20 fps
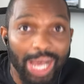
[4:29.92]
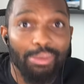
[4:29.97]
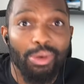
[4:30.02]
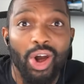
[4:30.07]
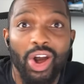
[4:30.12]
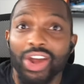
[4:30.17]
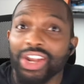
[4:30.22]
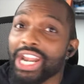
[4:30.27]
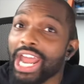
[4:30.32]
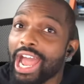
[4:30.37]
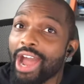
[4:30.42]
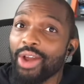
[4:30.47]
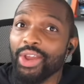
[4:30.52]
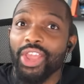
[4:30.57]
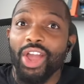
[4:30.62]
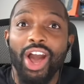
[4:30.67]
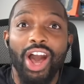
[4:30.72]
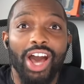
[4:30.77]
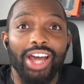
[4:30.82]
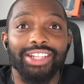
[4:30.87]
on now,
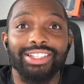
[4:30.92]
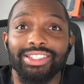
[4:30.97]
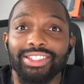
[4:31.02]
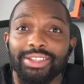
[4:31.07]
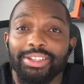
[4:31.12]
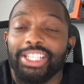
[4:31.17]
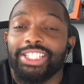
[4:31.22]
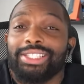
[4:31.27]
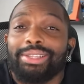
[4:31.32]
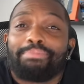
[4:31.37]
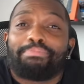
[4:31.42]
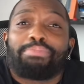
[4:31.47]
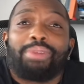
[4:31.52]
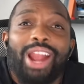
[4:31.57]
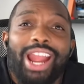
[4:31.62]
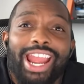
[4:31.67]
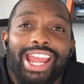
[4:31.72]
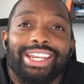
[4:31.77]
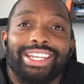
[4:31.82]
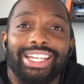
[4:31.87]
y'all. It's the
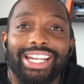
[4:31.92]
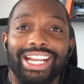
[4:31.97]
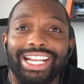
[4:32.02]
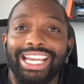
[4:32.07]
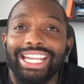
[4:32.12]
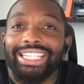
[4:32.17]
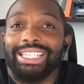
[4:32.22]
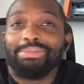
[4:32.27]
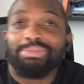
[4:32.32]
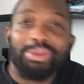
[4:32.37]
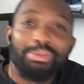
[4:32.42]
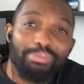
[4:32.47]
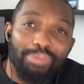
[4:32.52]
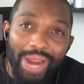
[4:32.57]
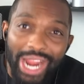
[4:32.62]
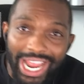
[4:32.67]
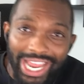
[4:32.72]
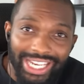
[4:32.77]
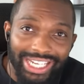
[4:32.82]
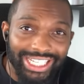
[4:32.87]
branding. I gotta keep the
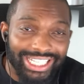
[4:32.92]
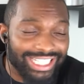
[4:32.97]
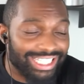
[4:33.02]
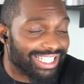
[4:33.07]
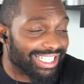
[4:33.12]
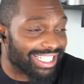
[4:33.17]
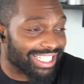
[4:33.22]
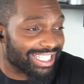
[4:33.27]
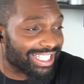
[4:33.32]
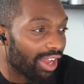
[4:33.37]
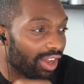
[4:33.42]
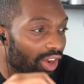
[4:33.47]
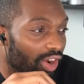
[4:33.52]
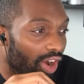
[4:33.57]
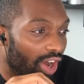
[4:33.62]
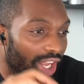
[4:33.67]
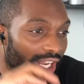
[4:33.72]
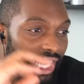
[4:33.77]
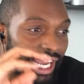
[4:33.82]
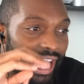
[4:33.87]
branding consistent.
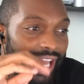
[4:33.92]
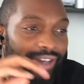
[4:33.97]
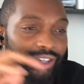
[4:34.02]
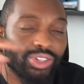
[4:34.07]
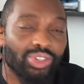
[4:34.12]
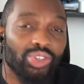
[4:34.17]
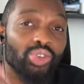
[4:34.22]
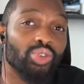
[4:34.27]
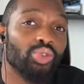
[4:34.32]
All I had to do